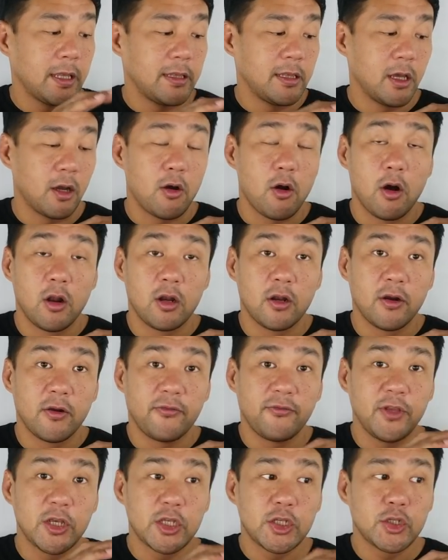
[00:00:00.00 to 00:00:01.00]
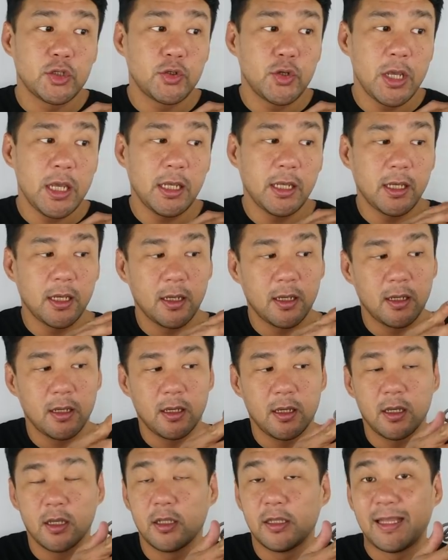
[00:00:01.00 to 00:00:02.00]
The color of the streak,
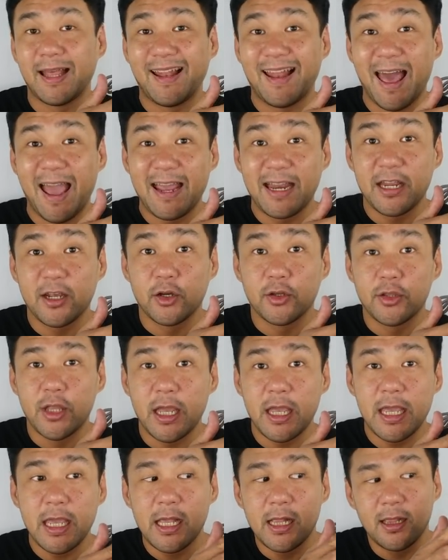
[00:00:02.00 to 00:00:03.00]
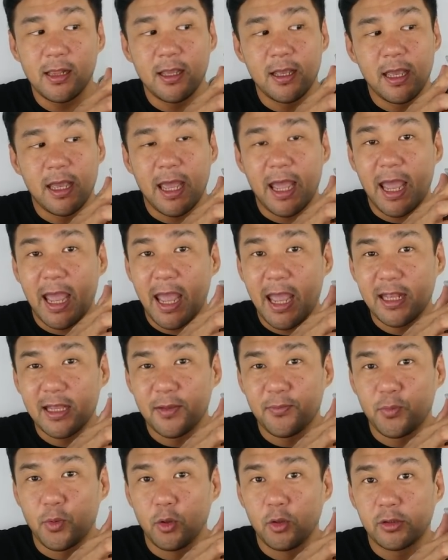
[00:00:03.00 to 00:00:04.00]
the lining on the heel, and
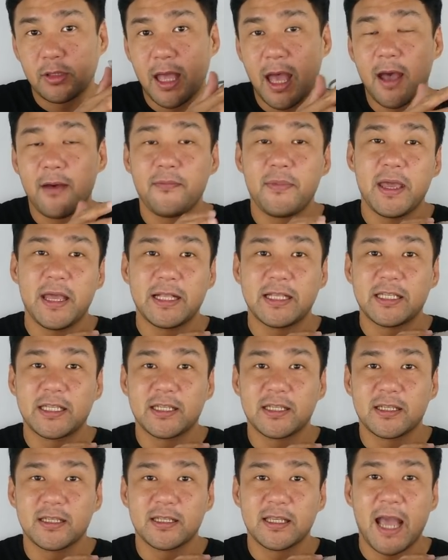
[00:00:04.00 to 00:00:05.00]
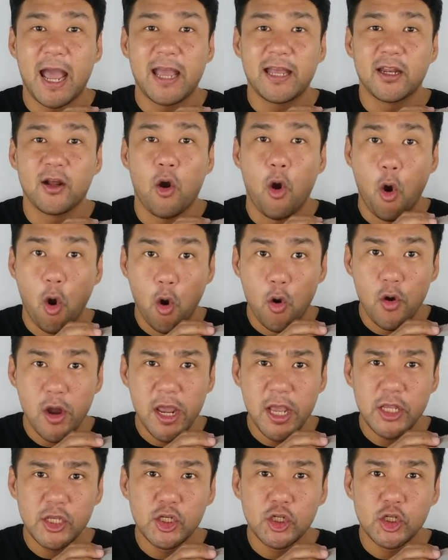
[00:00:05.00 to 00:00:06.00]
the pull tab, it's kind of
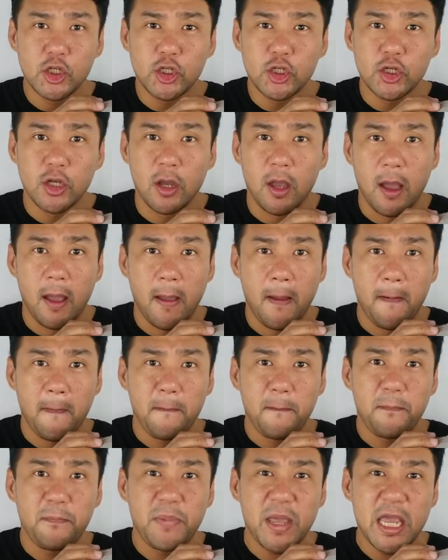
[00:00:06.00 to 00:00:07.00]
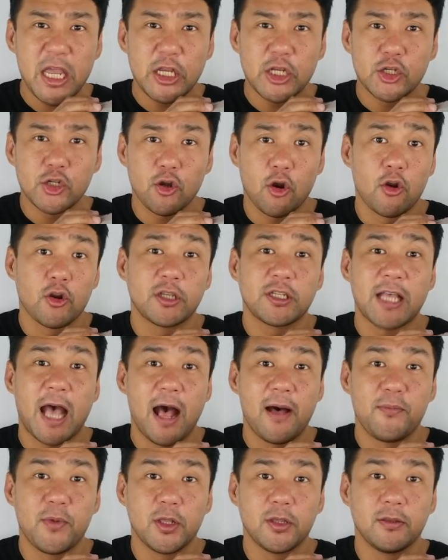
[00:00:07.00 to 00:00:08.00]
orange, peach, or
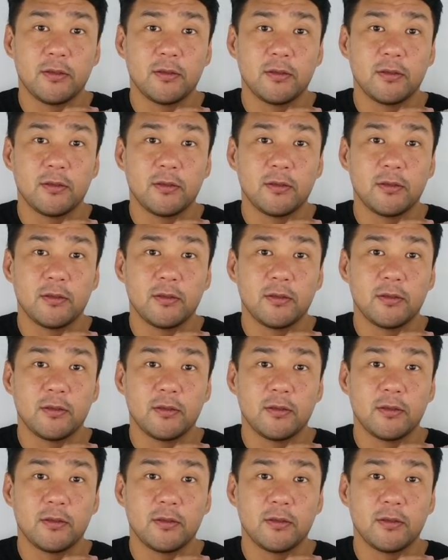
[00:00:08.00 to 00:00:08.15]
salmon.